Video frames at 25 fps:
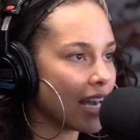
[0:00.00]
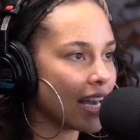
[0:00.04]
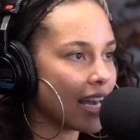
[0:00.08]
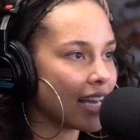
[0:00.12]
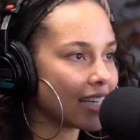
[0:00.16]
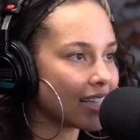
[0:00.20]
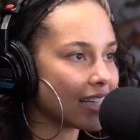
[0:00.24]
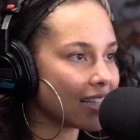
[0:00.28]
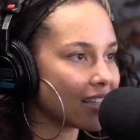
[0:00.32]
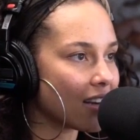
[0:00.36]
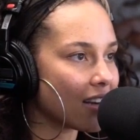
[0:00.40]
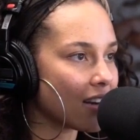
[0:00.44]

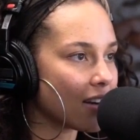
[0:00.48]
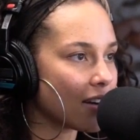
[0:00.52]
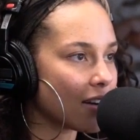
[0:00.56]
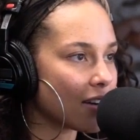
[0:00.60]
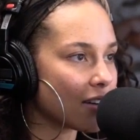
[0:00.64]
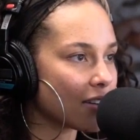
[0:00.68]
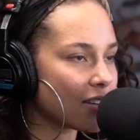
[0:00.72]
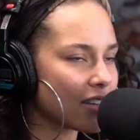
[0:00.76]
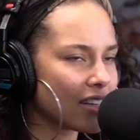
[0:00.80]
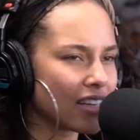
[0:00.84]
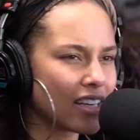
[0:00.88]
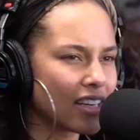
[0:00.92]
any
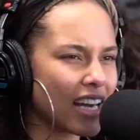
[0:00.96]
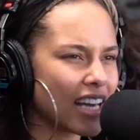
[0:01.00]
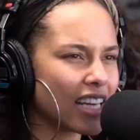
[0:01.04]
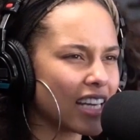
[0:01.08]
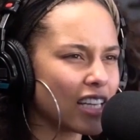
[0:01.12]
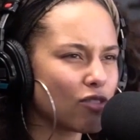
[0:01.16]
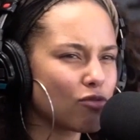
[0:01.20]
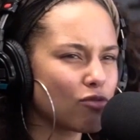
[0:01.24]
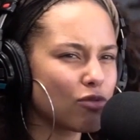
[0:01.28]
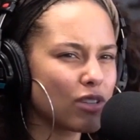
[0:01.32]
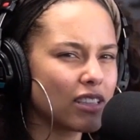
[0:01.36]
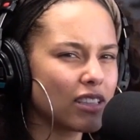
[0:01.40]
uh
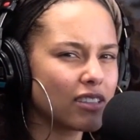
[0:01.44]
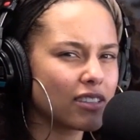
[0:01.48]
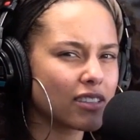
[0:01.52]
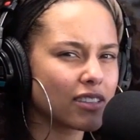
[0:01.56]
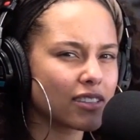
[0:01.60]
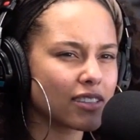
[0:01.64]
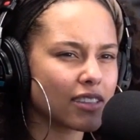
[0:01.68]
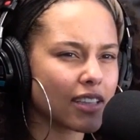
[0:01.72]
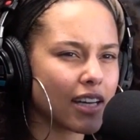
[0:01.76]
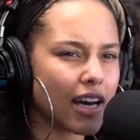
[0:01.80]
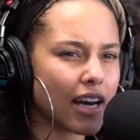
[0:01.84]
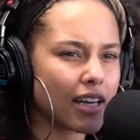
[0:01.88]
any
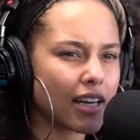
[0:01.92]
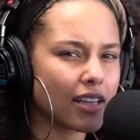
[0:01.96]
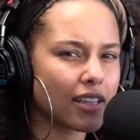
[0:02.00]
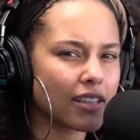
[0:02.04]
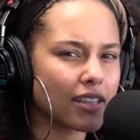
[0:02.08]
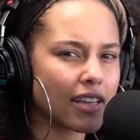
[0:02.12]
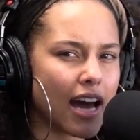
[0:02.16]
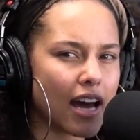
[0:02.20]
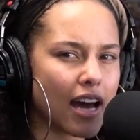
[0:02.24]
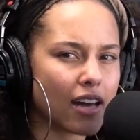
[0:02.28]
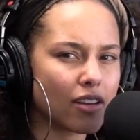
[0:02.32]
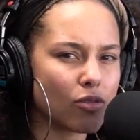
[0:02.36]
reason to kind
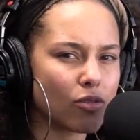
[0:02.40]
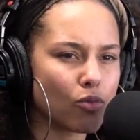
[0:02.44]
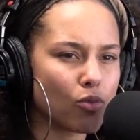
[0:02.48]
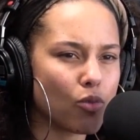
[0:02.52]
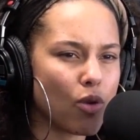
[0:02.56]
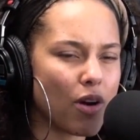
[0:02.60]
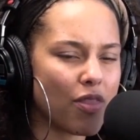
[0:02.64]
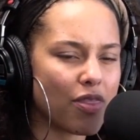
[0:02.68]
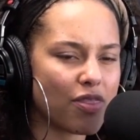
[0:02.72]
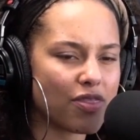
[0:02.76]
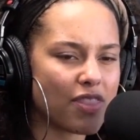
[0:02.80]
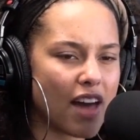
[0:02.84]
of not
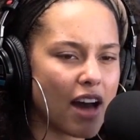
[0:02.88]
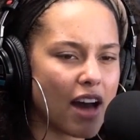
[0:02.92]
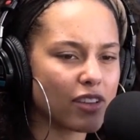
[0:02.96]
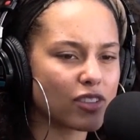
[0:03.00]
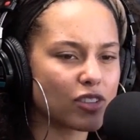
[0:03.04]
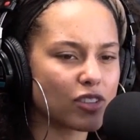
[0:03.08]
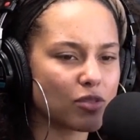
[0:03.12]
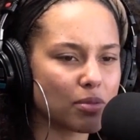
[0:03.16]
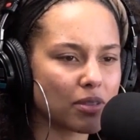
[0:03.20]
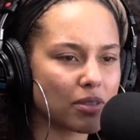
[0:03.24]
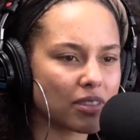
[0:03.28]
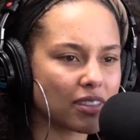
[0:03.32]

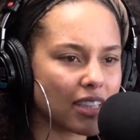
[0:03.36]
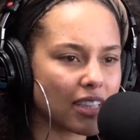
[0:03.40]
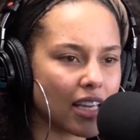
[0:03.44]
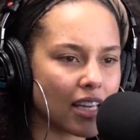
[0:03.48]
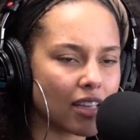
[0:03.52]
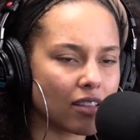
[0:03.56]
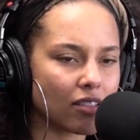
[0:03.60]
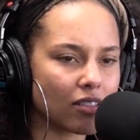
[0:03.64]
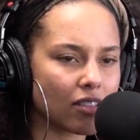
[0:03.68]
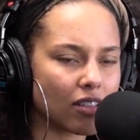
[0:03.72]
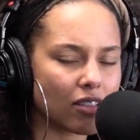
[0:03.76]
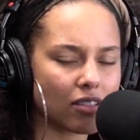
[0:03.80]

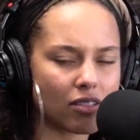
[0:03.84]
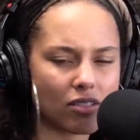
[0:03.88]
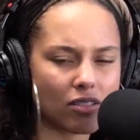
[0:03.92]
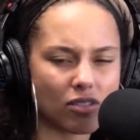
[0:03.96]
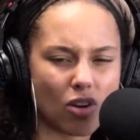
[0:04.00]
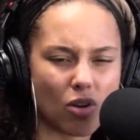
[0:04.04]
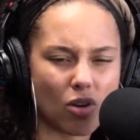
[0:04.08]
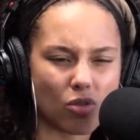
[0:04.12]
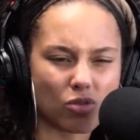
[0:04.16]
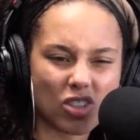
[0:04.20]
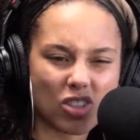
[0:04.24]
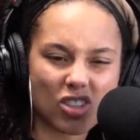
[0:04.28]
1000%,
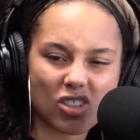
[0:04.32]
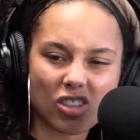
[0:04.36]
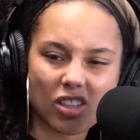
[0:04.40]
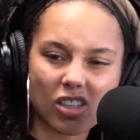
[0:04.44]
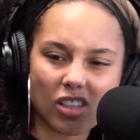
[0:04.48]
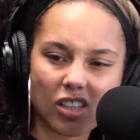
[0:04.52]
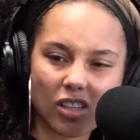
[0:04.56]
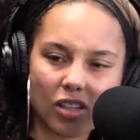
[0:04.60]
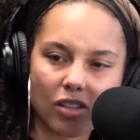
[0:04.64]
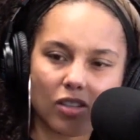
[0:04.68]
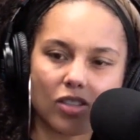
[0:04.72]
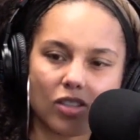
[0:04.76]
you know, just
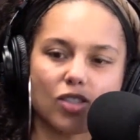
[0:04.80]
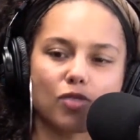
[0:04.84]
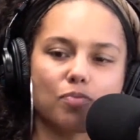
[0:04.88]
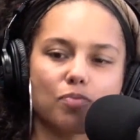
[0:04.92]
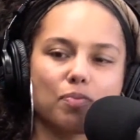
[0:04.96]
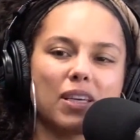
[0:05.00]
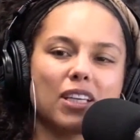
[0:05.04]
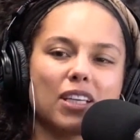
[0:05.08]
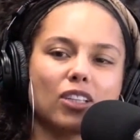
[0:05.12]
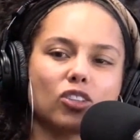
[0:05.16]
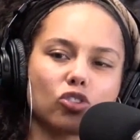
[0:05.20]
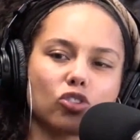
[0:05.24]

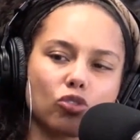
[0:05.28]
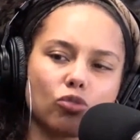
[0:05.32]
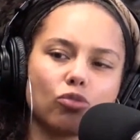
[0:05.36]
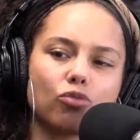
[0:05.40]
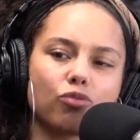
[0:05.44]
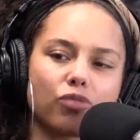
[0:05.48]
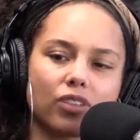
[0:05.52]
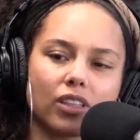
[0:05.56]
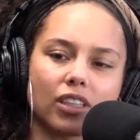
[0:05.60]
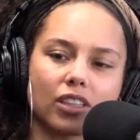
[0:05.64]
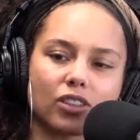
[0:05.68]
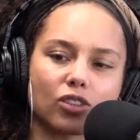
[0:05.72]
speak
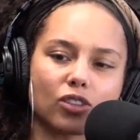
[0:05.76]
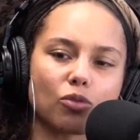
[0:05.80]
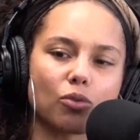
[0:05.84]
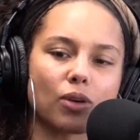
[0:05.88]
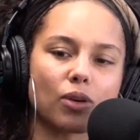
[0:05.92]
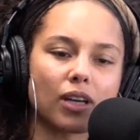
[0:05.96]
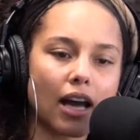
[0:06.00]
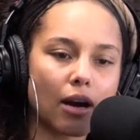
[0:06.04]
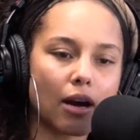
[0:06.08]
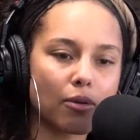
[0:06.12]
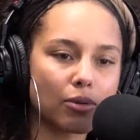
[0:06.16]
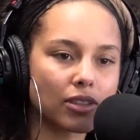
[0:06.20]
truthfully to
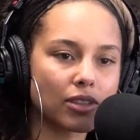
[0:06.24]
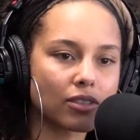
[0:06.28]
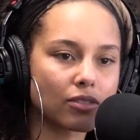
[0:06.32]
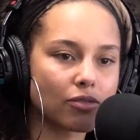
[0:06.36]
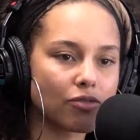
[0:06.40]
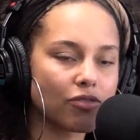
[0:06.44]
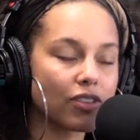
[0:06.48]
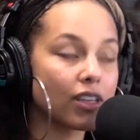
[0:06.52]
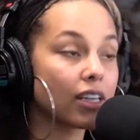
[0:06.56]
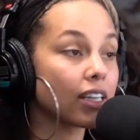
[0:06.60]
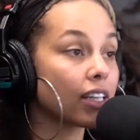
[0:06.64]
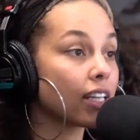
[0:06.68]
what I was
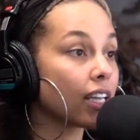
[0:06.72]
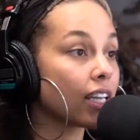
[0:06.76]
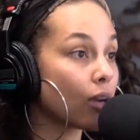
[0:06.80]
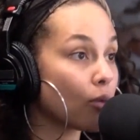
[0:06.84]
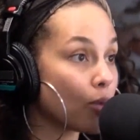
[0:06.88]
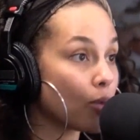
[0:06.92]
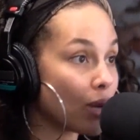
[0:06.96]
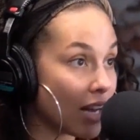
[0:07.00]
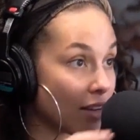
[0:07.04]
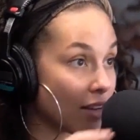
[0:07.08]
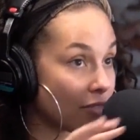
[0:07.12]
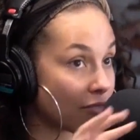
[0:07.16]
feeling
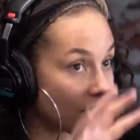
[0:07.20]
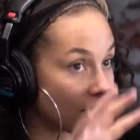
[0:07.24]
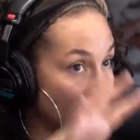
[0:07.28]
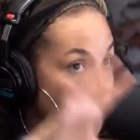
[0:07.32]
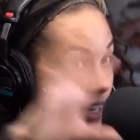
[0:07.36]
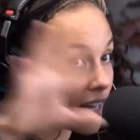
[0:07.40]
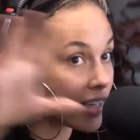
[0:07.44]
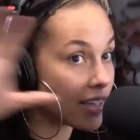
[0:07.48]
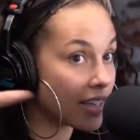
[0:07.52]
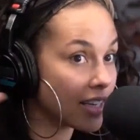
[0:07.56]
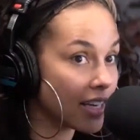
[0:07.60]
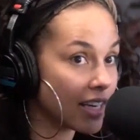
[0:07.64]
and what I feel
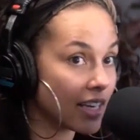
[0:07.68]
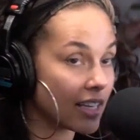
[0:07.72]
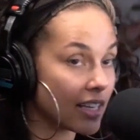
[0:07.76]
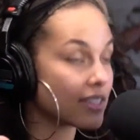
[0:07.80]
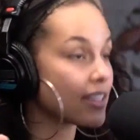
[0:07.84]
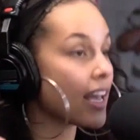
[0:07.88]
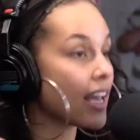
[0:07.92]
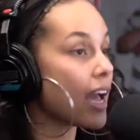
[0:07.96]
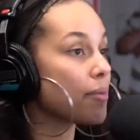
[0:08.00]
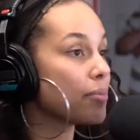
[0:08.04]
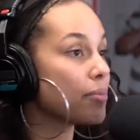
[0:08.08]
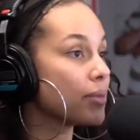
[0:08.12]
like
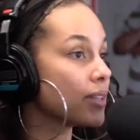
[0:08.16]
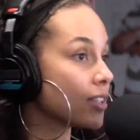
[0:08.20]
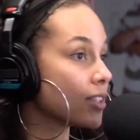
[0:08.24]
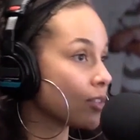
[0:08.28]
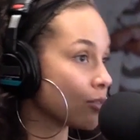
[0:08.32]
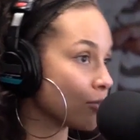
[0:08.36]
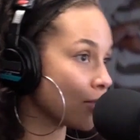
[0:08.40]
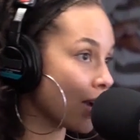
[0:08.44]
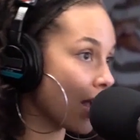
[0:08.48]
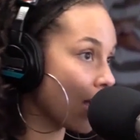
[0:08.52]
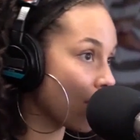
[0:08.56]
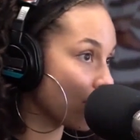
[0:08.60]
is
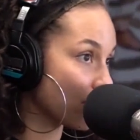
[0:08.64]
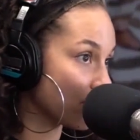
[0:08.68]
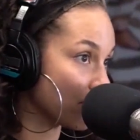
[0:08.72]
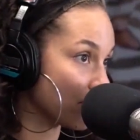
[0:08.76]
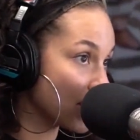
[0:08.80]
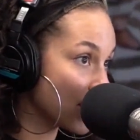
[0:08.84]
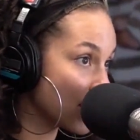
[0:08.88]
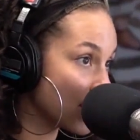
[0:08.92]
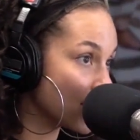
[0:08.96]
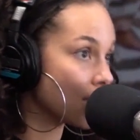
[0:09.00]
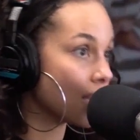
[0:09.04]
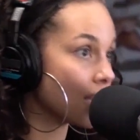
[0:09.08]
happening around
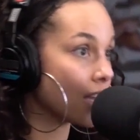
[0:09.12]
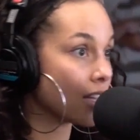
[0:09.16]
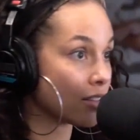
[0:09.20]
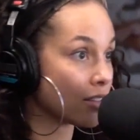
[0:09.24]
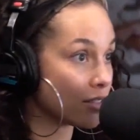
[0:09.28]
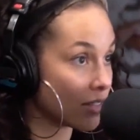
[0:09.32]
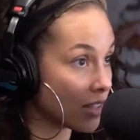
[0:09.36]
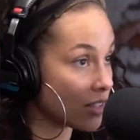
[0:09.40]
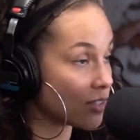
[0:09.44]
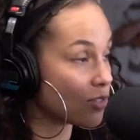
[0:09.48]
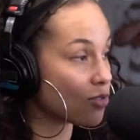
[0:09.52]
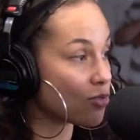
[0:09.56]
me mm-hmm.
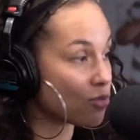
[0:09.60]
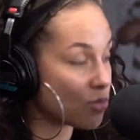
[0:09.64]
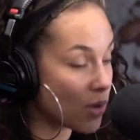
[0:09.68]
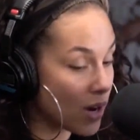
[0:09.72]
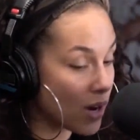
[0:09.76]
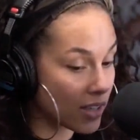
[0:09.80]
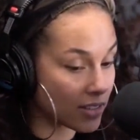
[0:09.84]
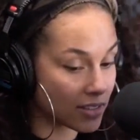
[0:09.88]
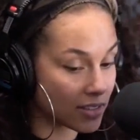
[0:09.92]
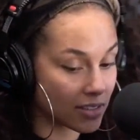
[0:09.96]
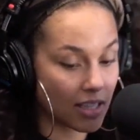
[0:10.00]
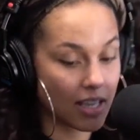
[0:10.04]
and and to
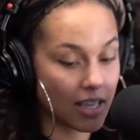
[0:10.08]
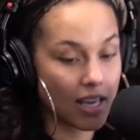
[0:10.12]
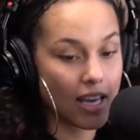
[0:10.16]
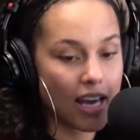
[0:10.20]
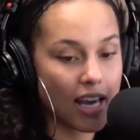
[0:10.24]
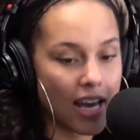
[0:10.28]
us.